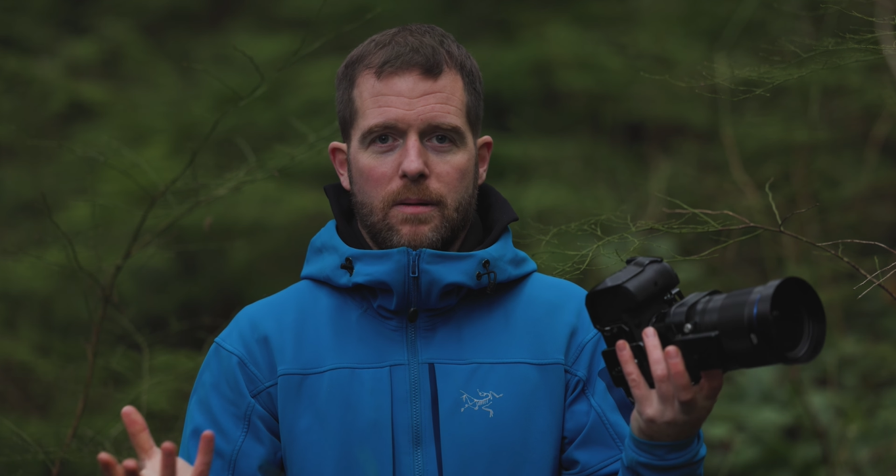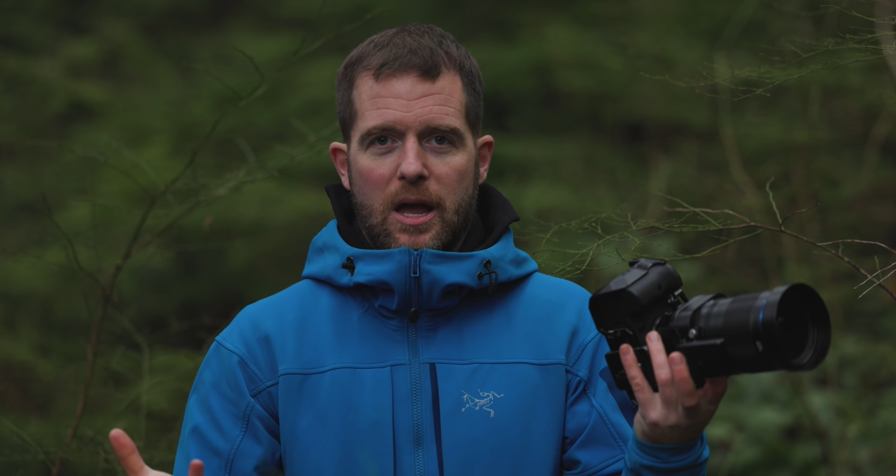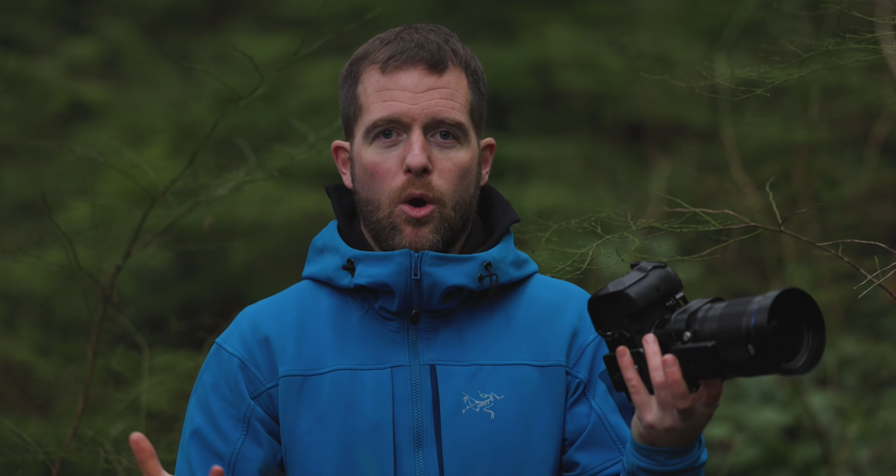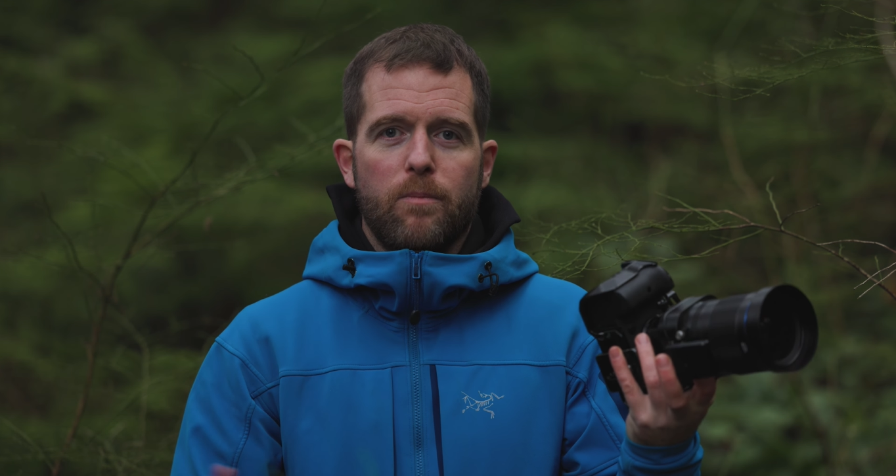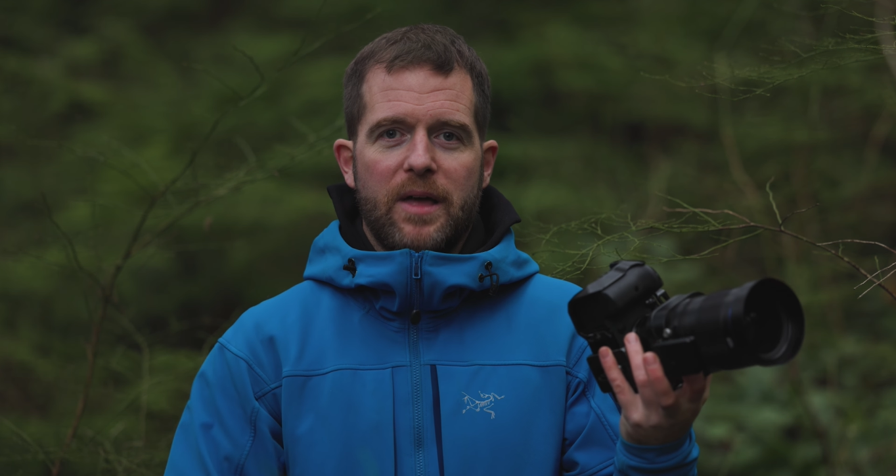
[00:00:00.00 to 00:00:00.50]

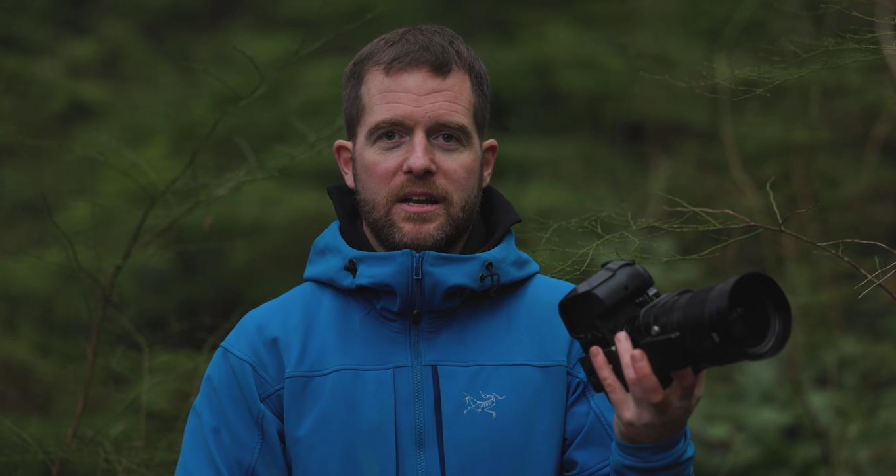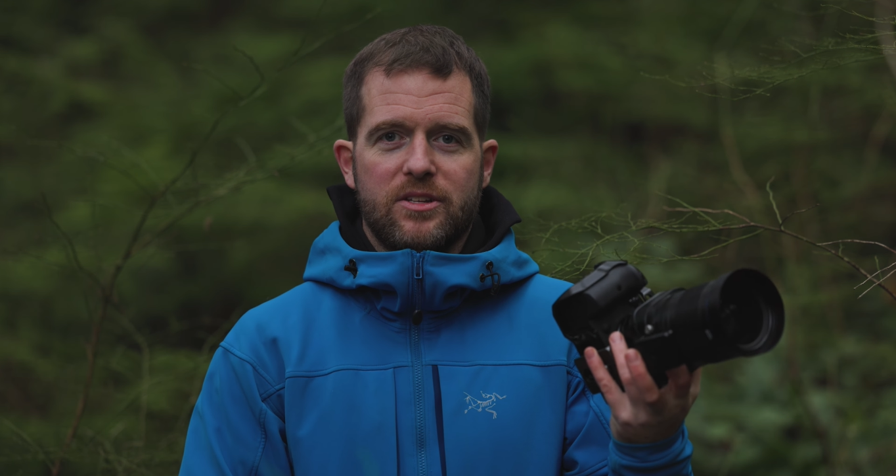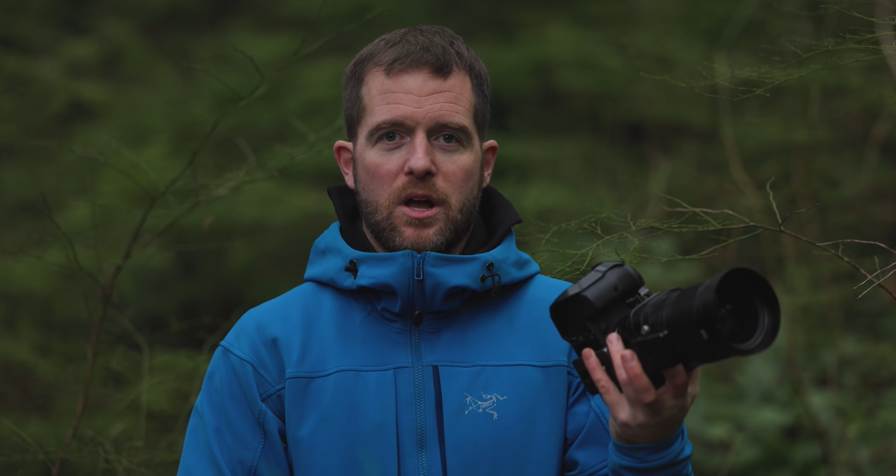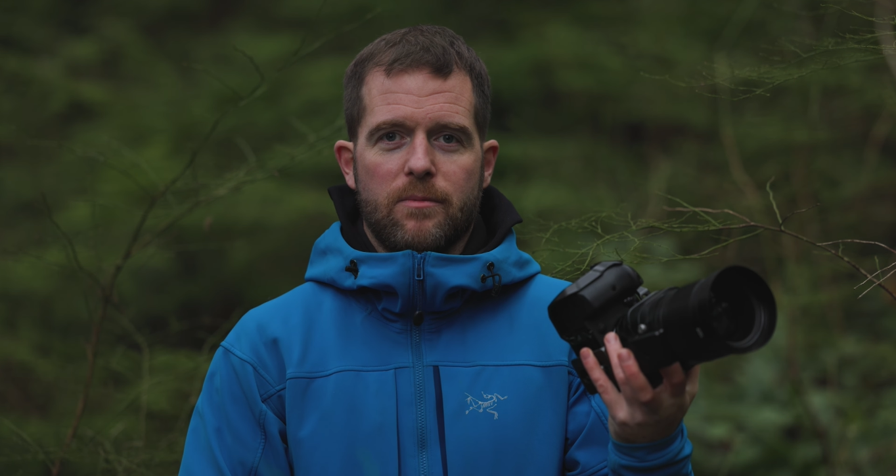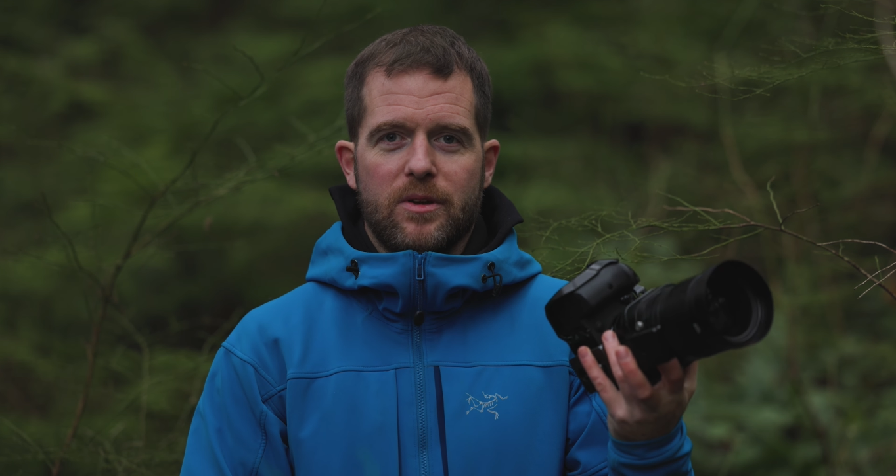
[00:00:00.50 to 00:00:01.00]
I hope that
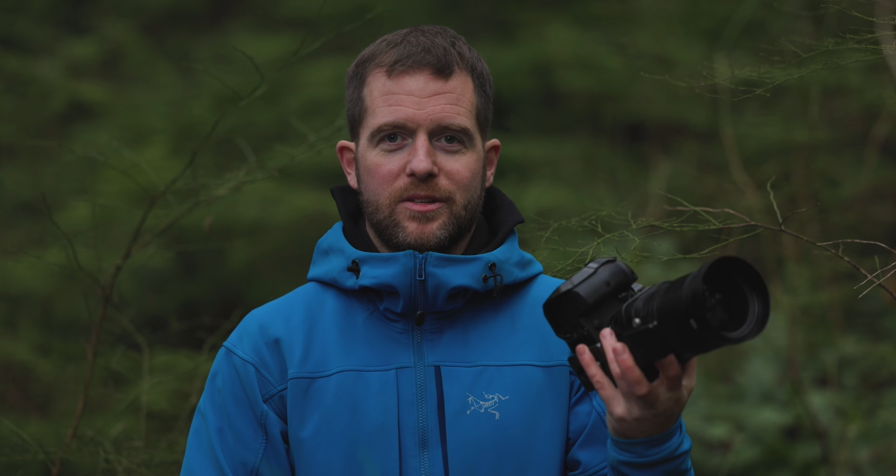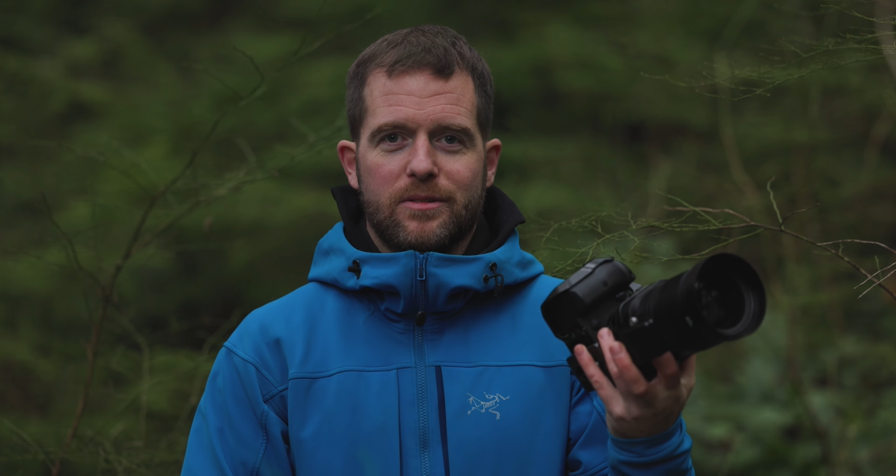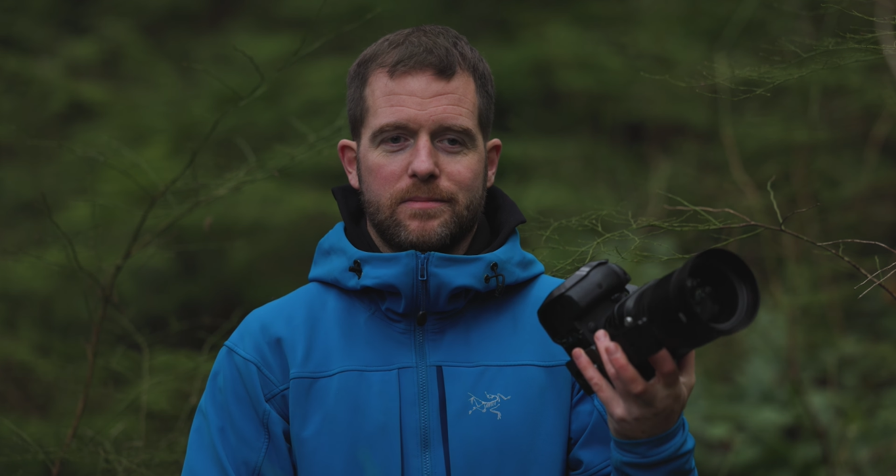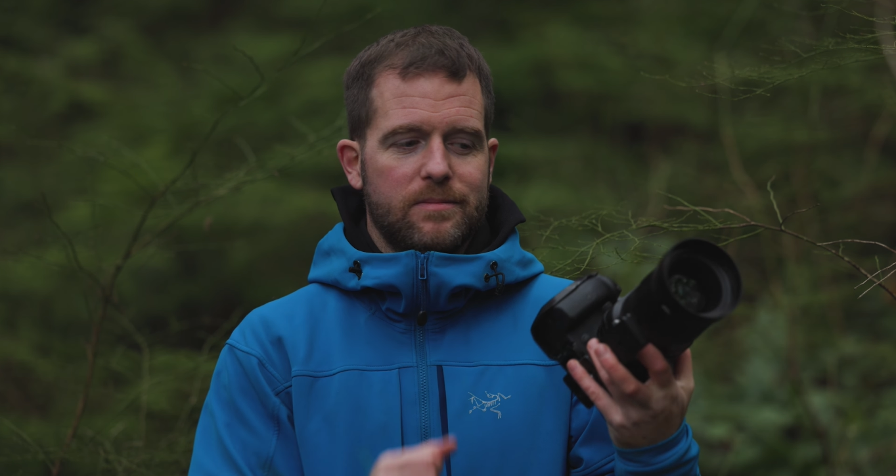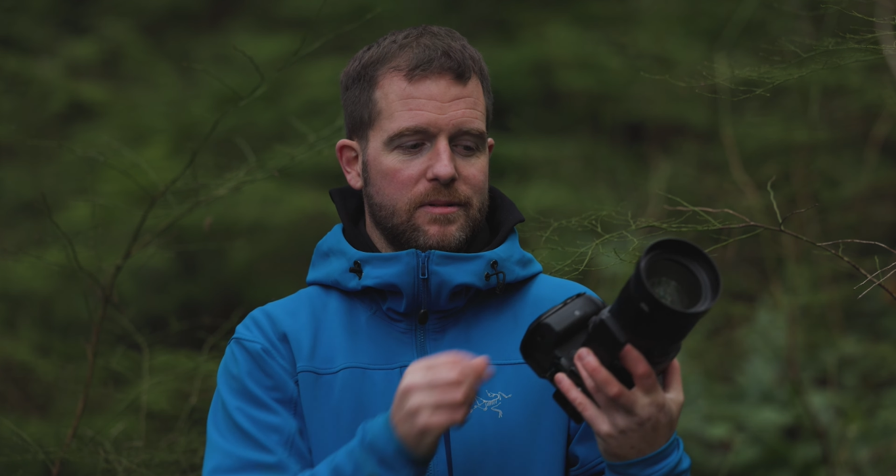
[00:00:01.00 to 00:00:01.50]
is obvious.